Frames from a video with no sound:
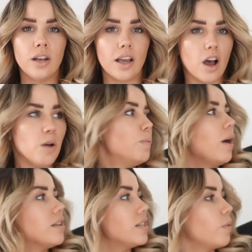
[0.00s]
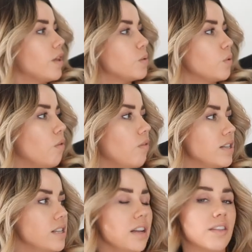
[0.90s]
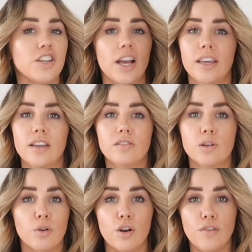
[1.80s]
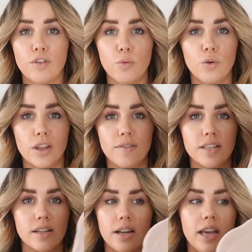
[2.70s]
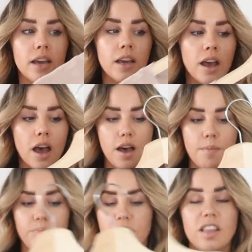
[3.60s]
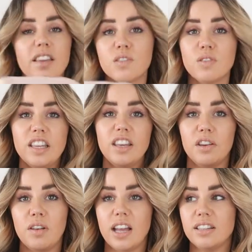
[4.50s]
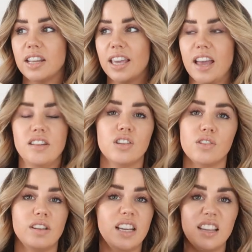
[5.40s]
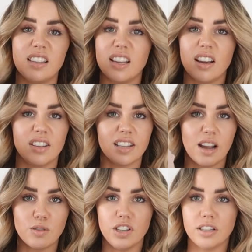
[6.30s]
Like, I would personally wear this with Converse and a leather jacket tomorrow for a walk if it's sunny, um, because I think it's really cute, and again, just a really easy kind of slouchy